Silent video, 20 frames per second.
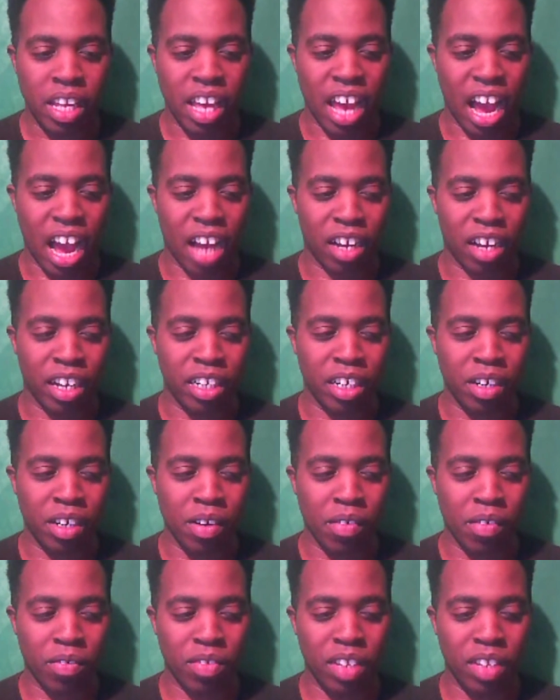I
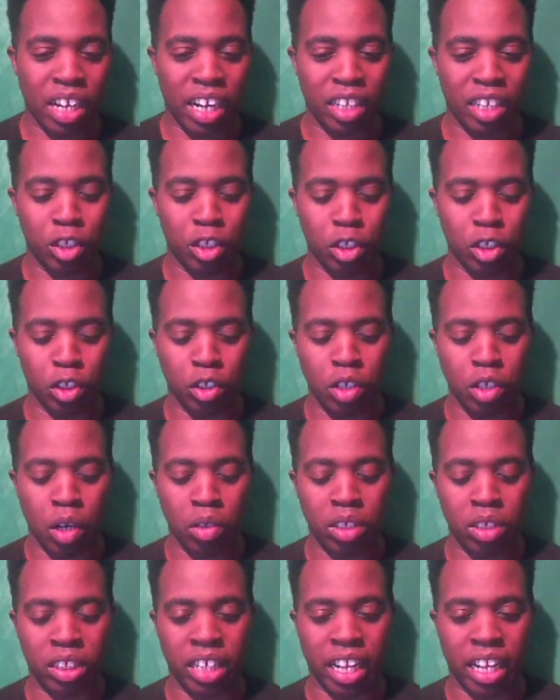just
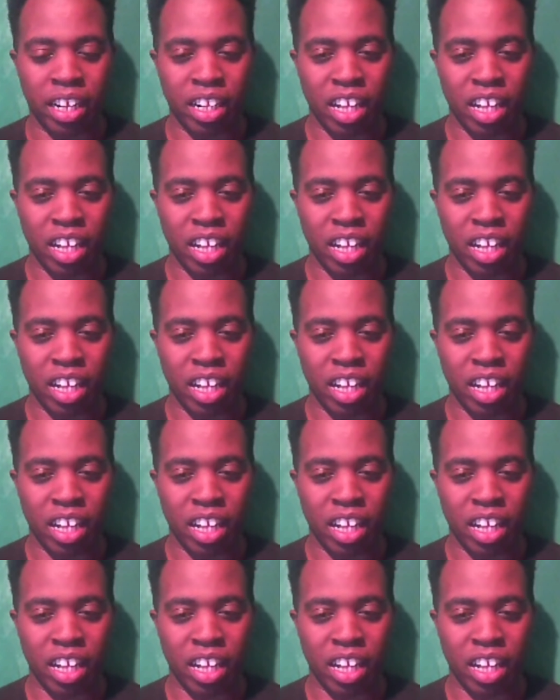noticed that